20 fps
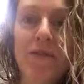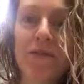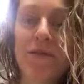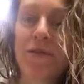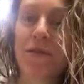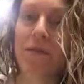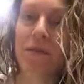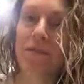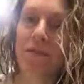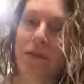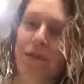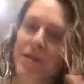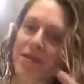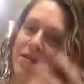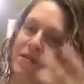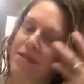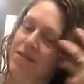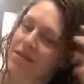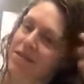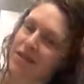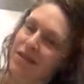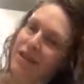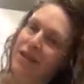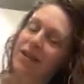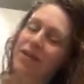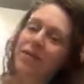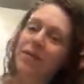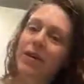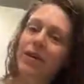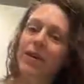short, but
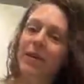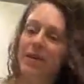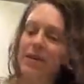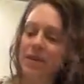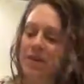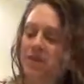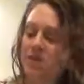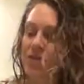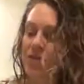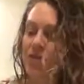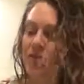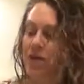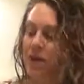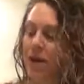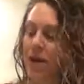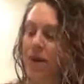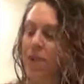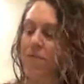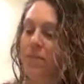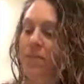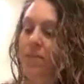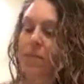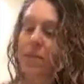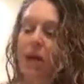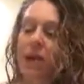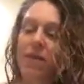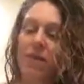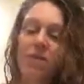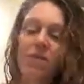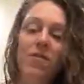anyway. So
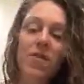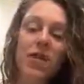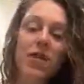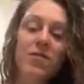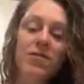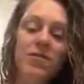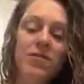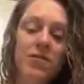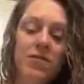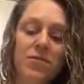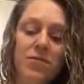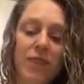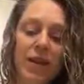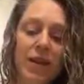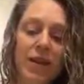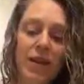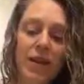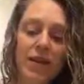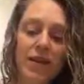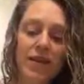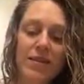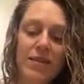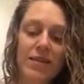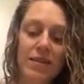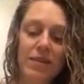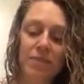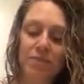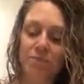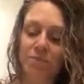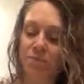my other thing, just quickly, is
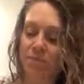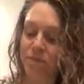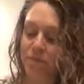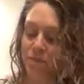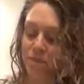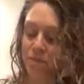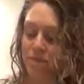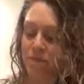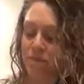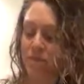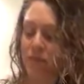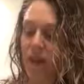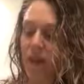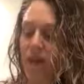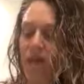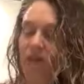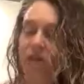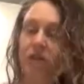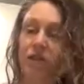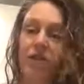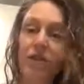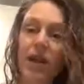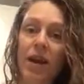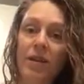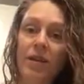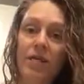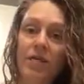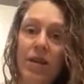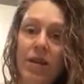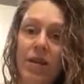curl
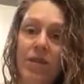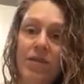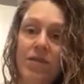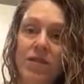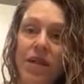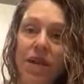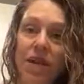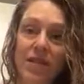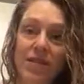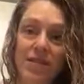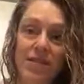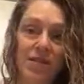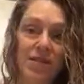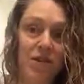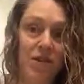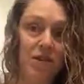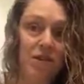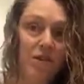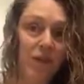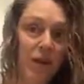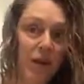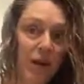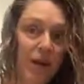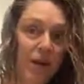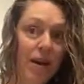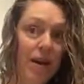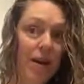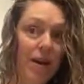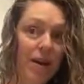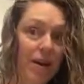activators and sea salt spray.
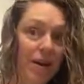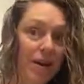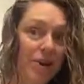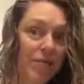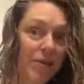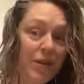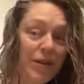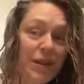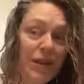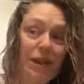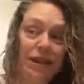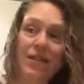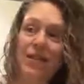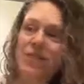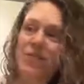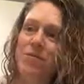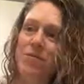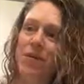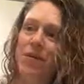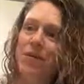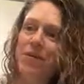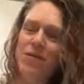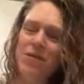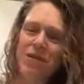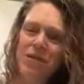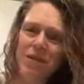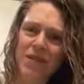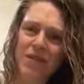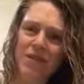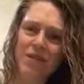I really like this one. It was
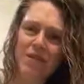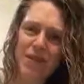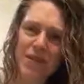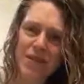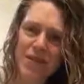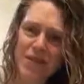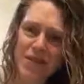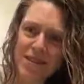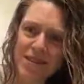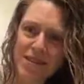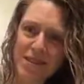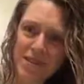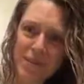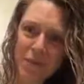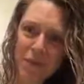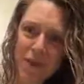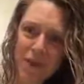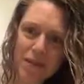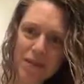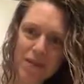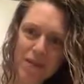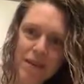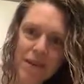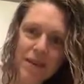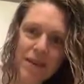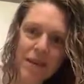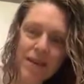only, what, 16 bucks